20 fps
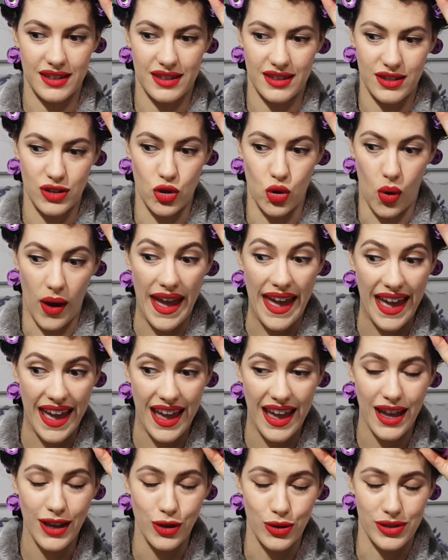your
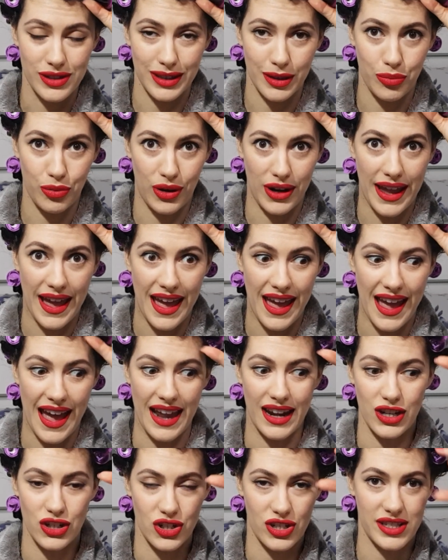hair, your slippery hair, and
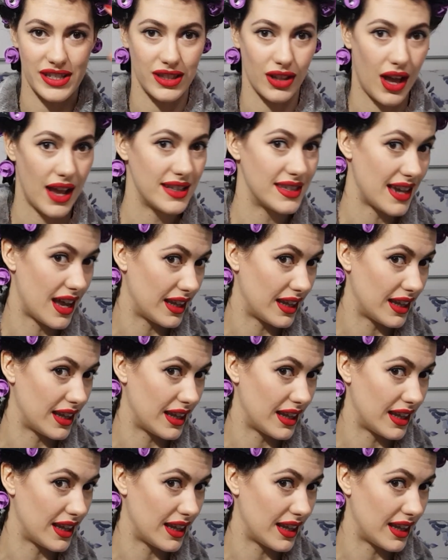it just slides out.